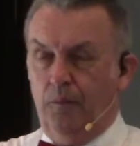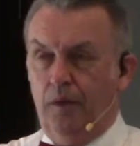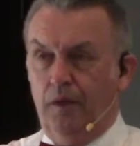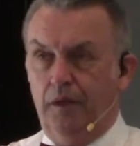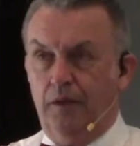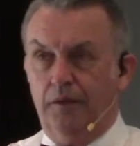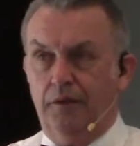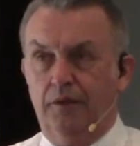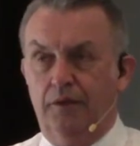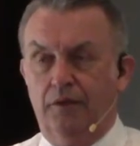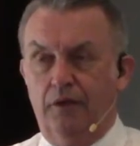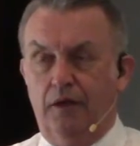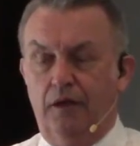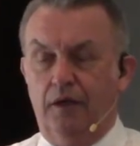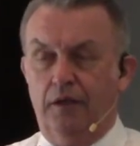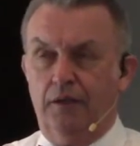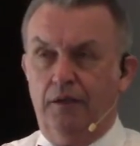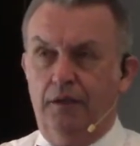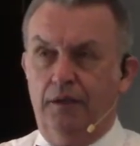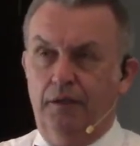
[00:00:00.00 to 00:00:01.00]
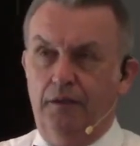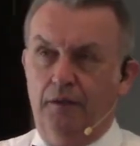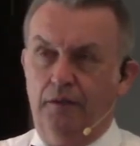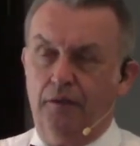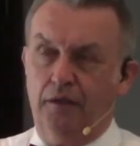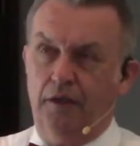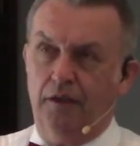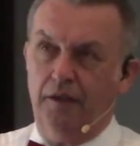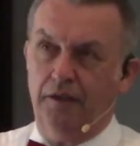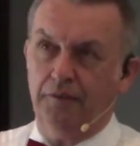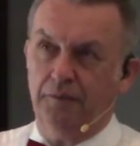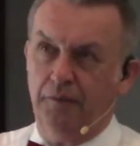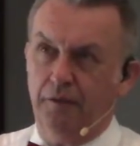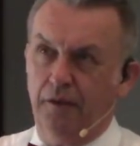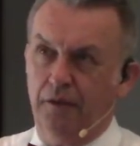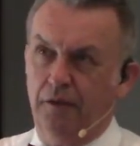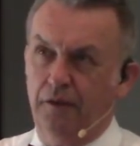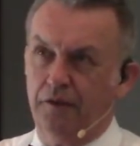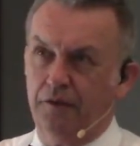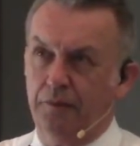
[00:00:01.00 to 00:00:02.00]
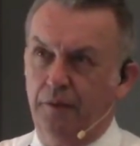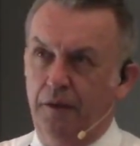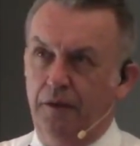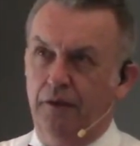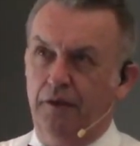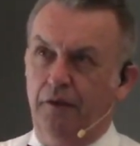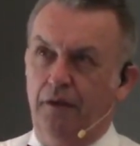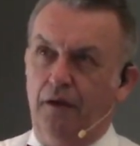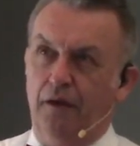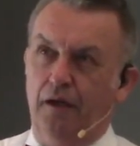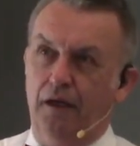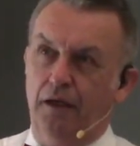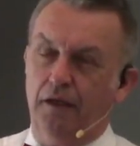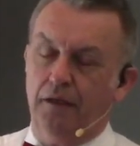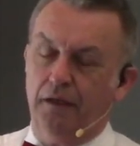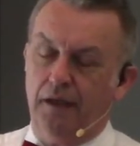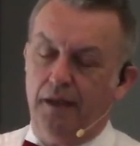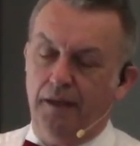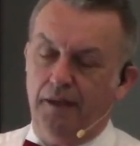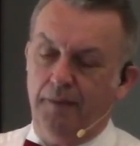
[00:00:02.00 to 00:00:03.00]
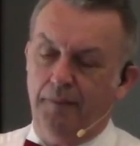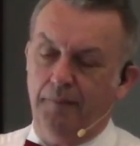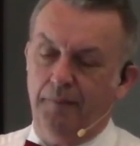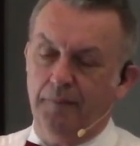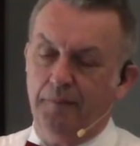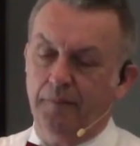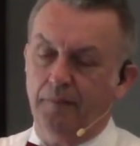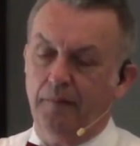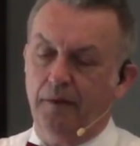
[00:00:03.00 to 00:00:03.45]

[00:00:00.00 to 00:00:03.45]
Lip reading: Well, there are, okay, let's put it this way. There are,